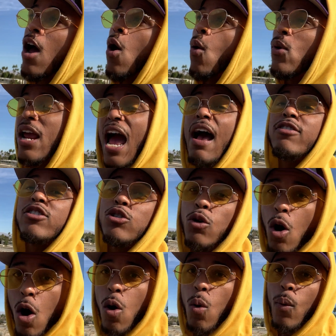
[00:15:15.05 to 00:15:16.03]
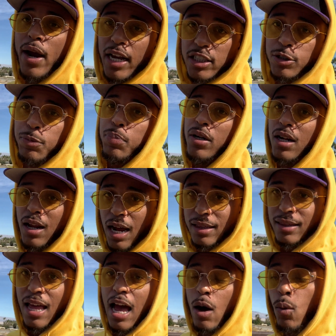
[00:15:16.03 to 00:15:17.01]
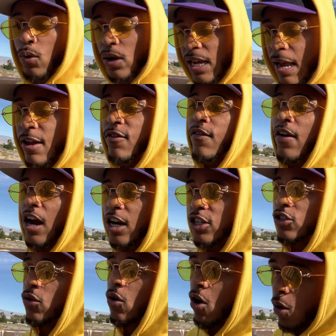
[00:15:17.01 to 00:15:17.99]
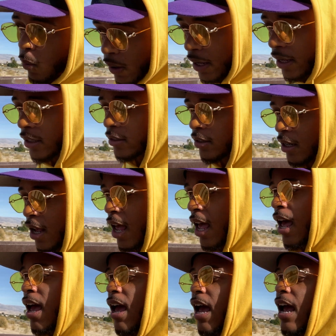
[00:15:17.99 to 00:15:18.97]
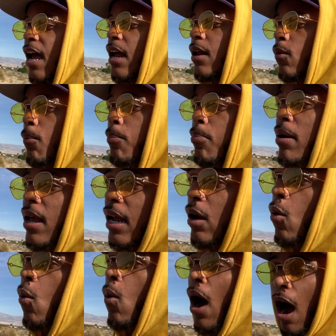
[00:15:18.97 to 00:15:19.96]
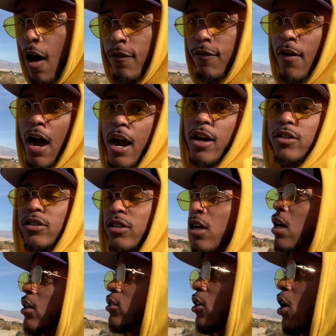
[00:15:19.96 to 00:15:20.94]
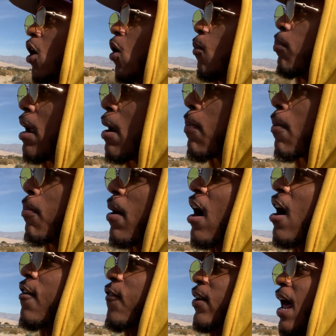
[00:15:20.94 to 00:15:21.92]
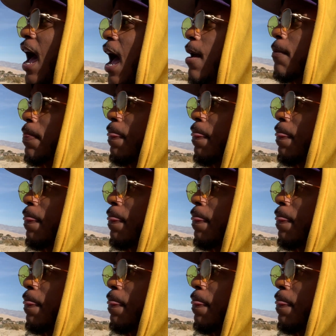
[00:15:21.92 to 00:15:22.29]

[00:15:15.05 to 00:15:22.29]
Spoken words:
we have strong winds, put it like that. We get very strong winds and big wildfires. So be prepared for that.